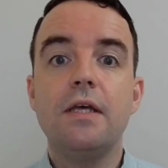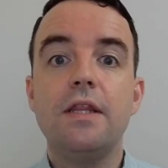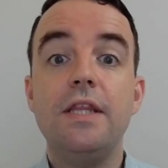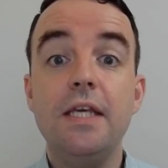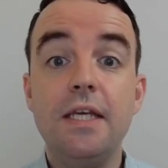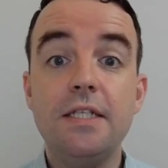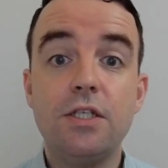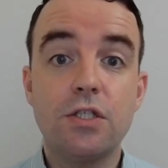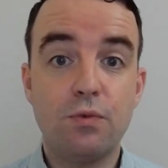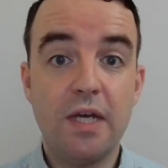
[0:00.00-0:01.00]
The
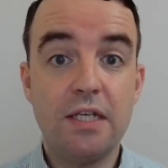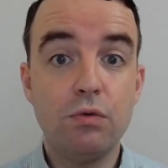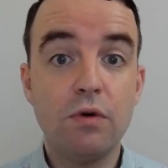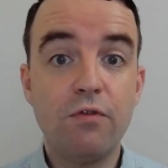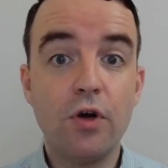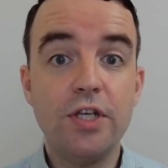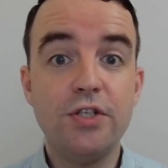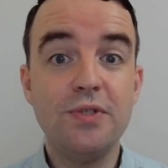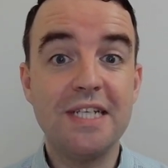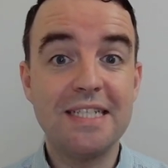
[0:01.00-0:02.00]
easiest way to avoid
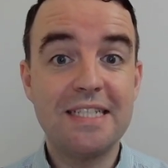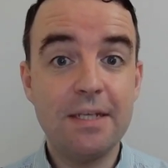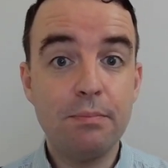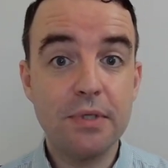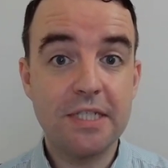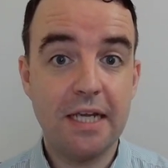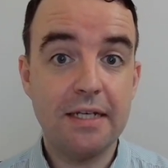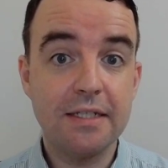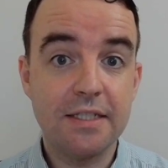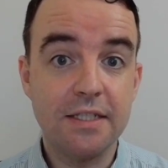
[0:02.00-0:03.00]
using simple
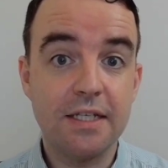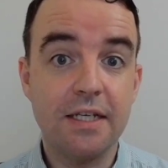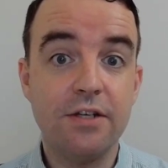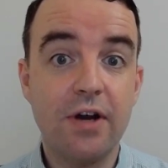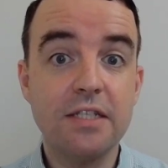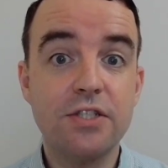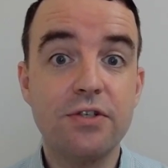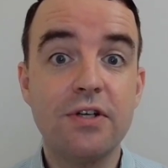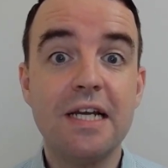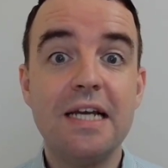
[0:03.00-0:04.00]
sentences in your
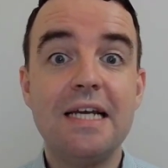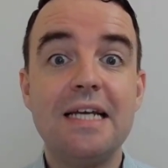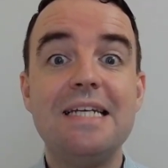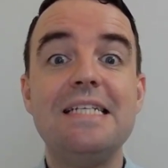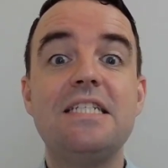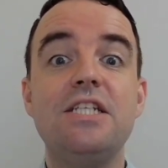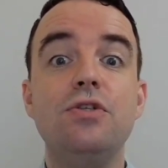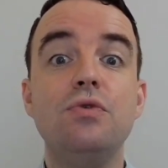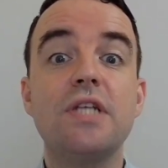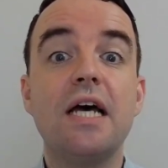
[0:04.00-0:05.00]
answer is to
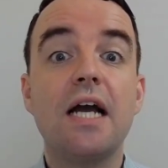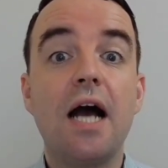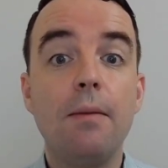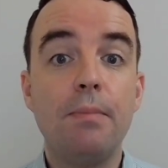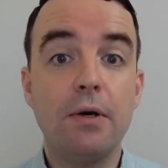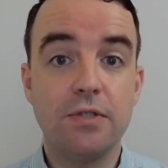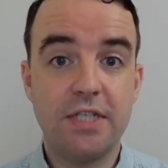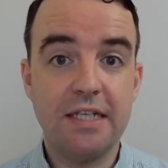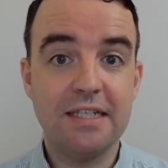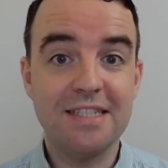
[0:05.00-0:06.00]
use compound
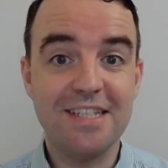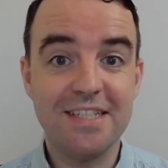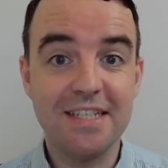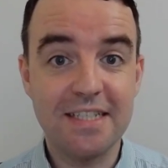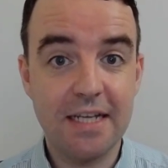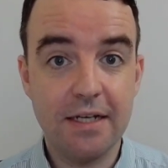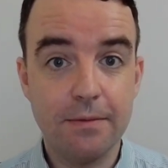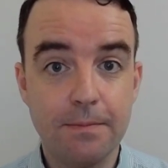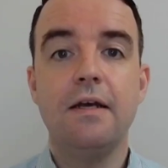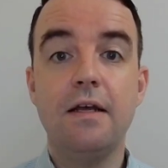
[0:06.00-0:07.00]
sentences instead.
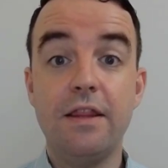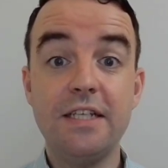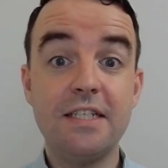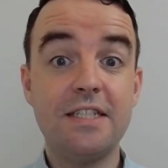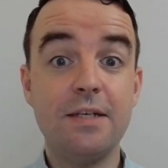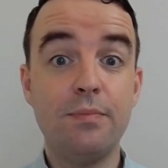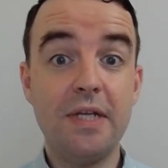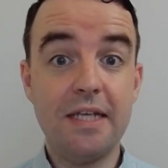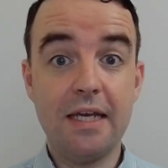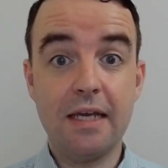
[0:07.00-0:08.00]
This is simply
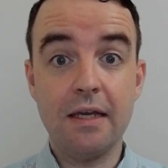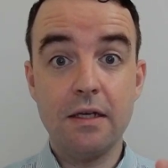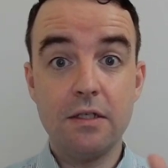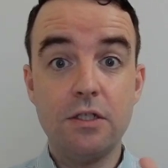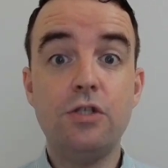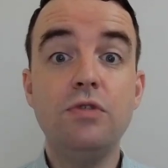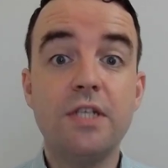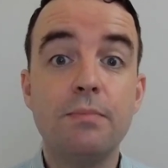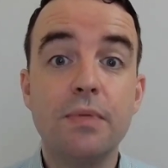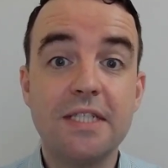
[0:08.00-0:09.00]
taking two
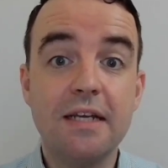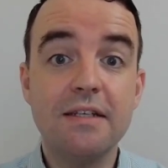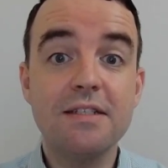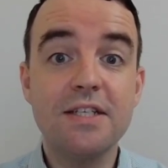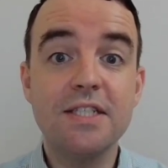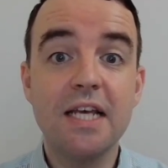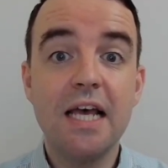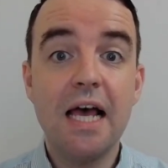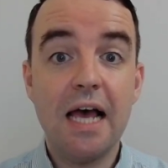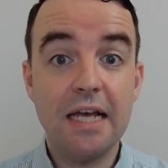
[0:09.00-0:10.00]
simple sentences
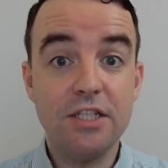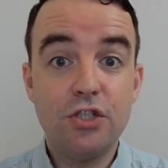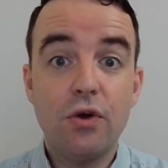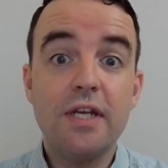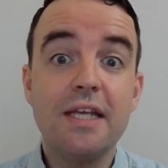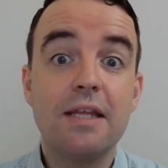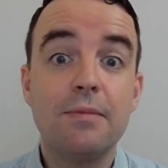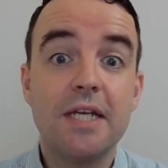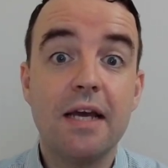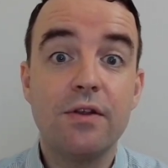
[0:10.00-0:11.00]
and joining them
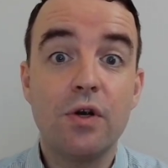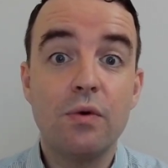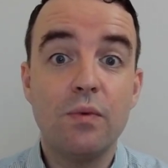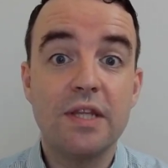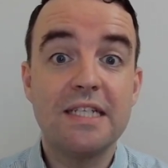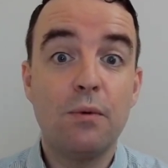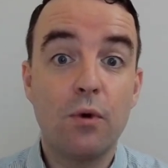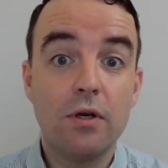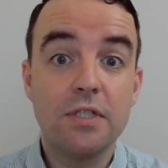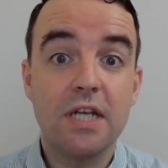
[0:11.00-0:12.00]
together with
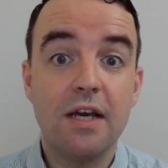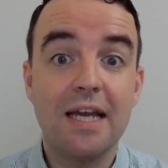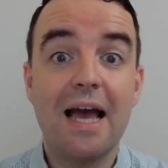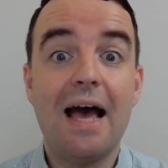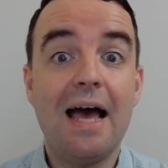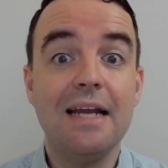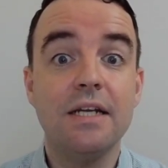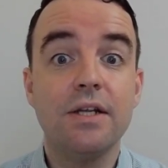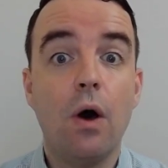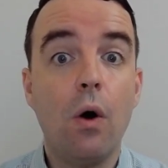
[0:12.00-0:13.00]
words like
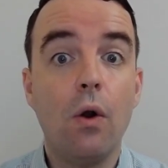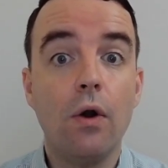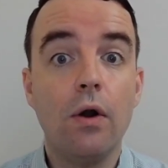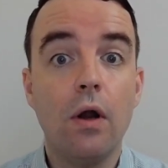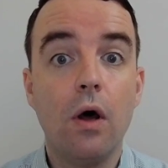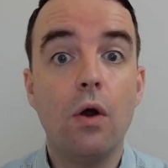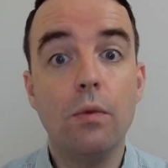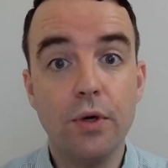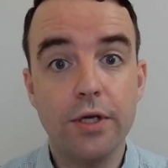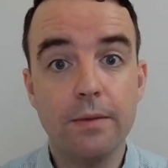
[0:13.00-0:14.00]
and, or
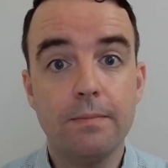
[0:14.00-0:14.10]
but.